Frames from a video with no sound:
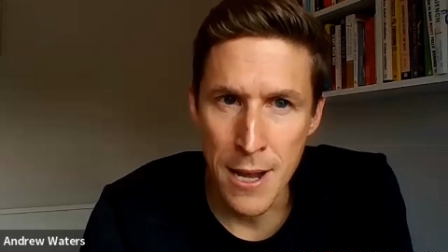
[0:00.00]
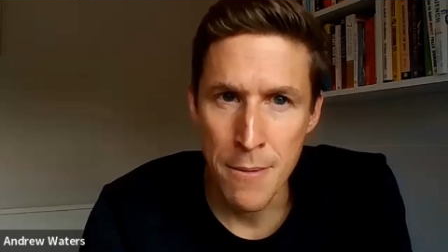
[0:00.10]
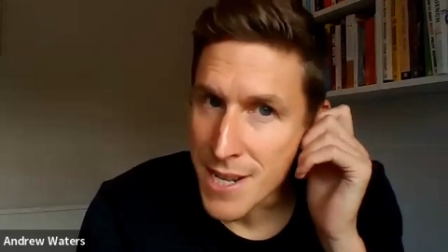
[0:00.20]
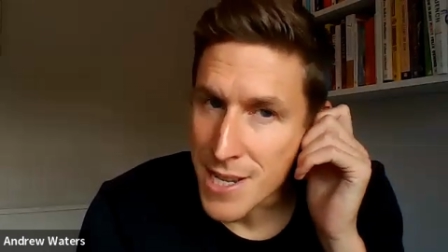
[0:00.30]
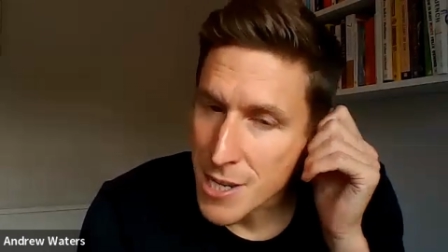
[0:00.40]

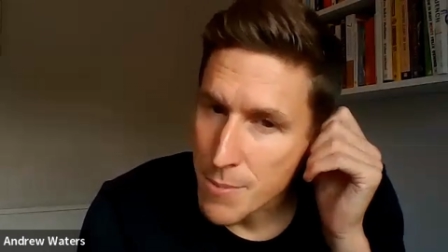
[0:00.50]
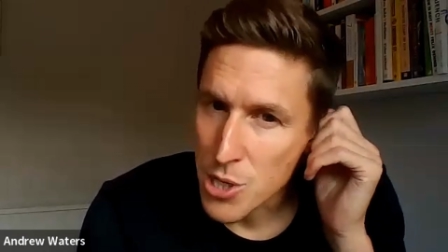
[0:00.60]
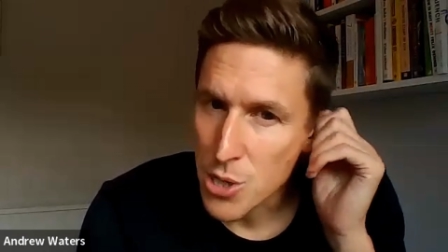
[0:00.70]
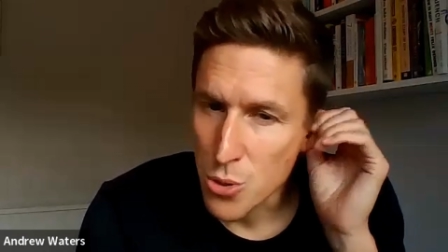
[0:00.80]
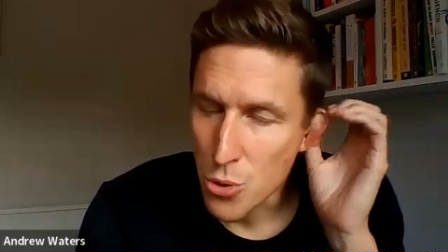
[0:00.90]
And there needs
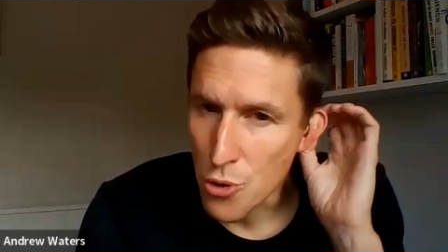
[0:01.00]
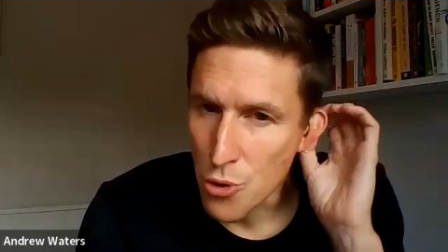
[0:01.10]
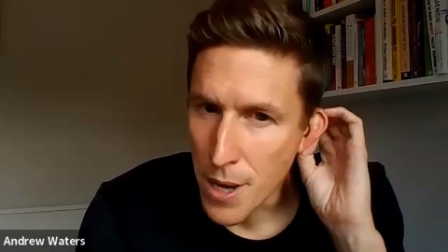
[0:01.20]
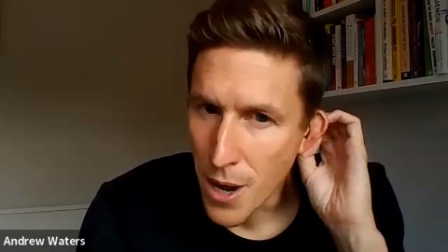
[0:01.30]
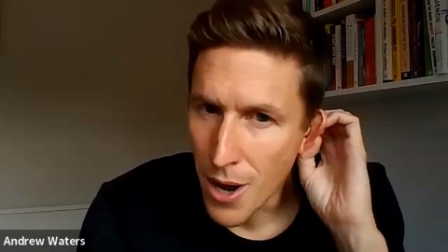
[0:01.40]
to be a
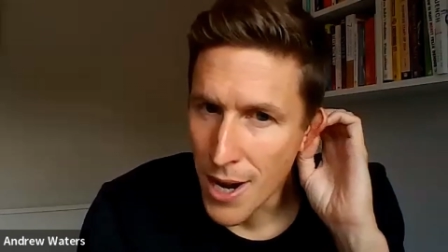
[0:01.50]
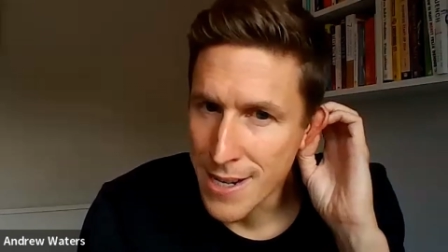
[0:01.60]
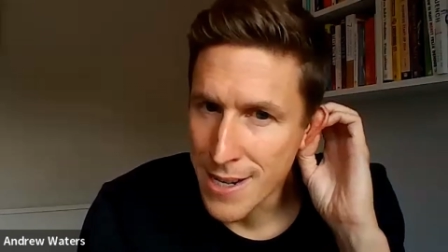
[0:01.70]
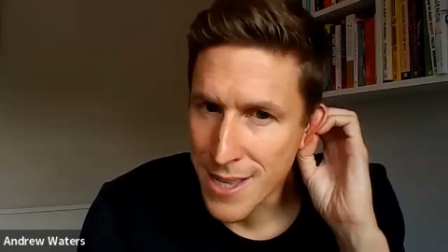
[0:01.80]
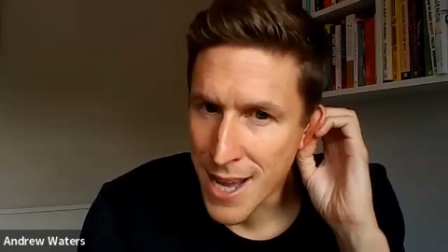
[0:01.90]
story
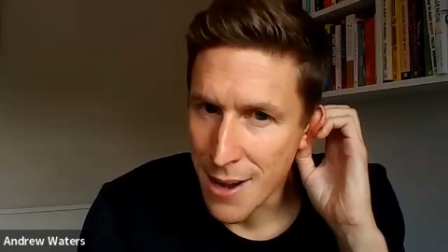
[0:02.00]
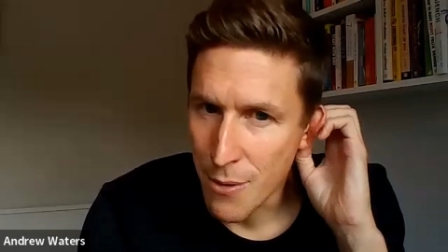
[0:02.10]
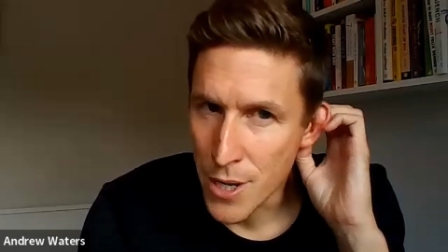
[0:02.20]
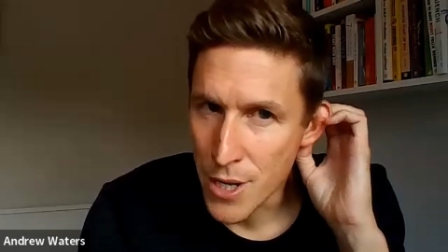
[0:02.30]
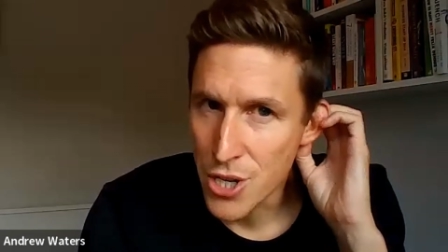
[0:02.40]
behind
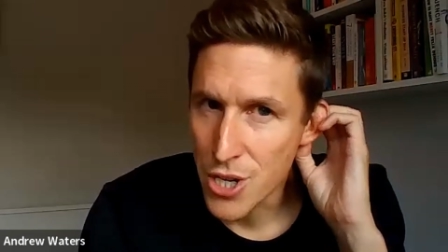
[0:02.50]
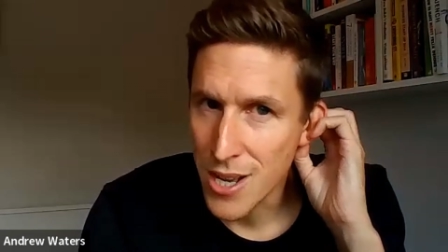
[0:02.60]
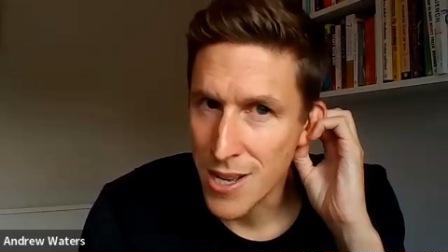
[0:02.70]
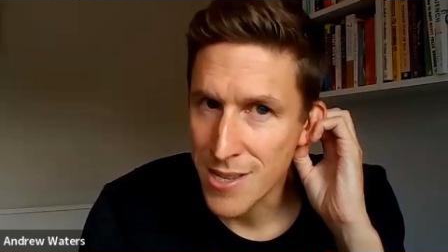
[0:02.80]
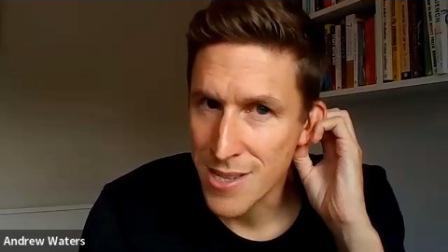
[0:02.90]
that,
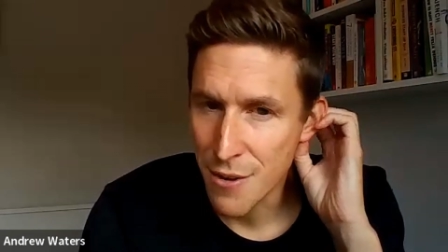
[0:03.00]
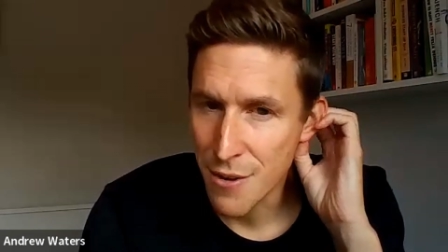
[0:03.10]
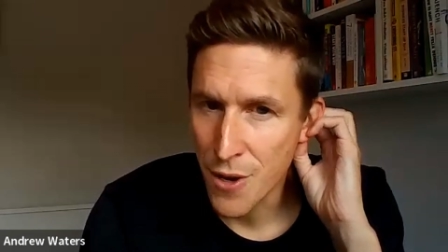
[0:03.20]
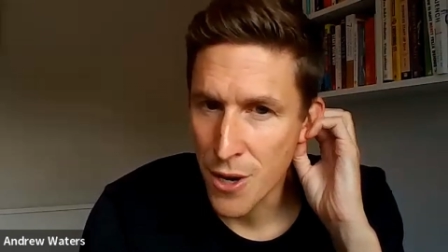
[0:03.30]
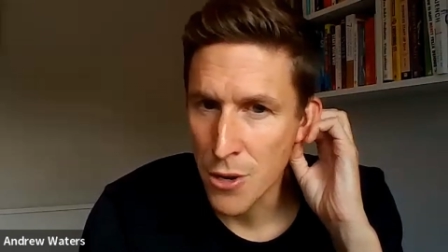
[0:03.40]
which a
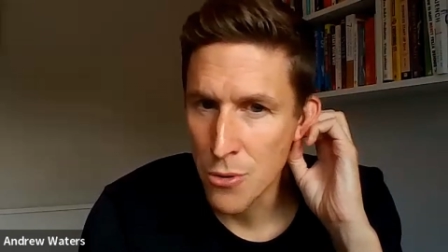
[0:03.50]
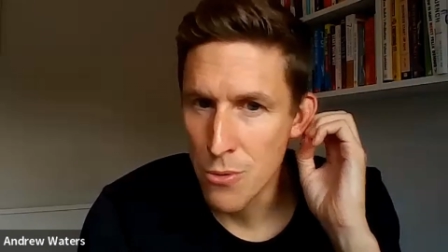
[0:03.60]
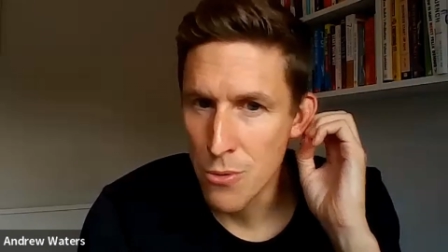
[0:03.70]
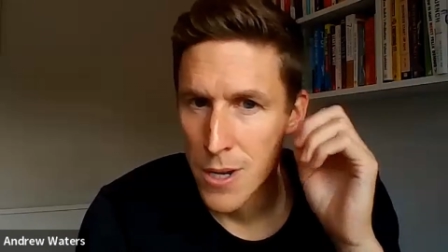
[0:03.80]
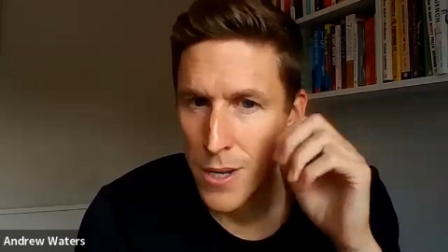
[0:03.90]

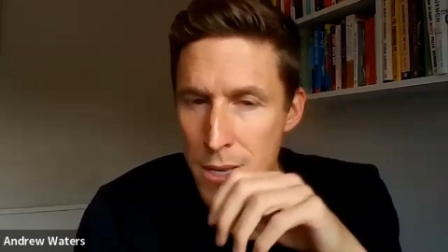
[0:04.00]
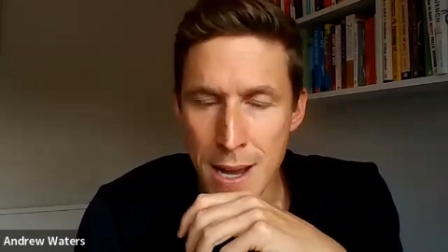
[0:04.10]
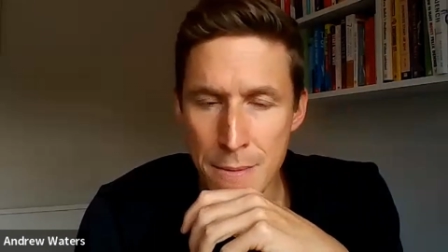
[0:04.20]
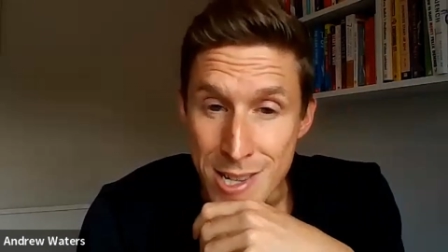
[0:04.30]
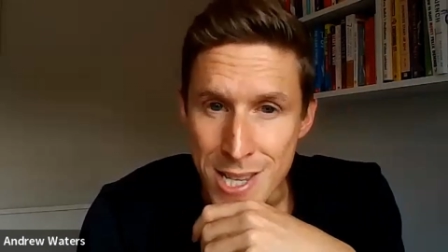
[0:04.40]
CFO
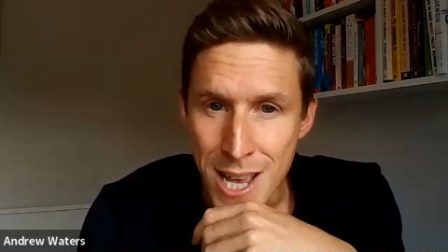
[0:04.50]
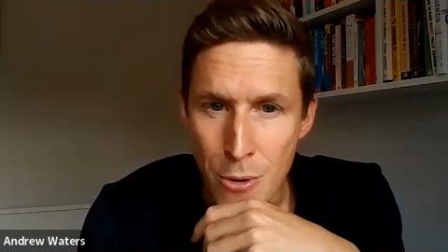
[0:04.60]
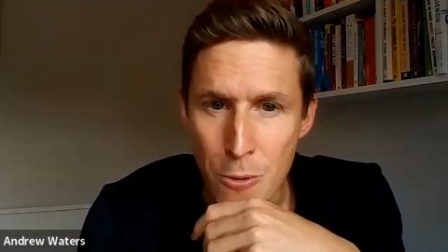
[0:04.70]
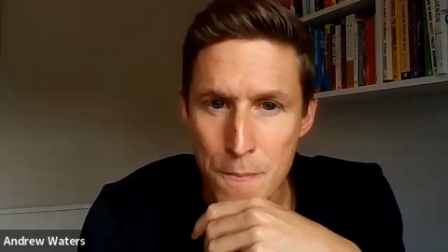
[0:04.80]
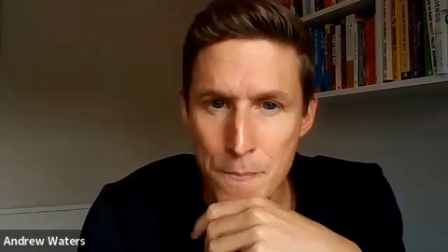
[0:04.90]
needs to
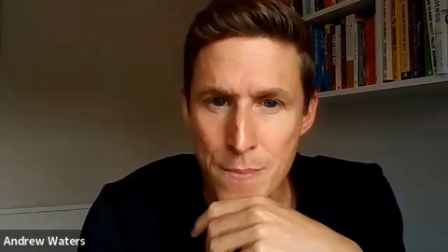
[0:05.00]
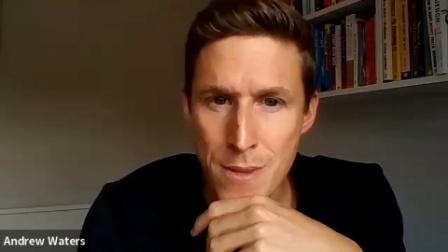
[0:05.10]
tell.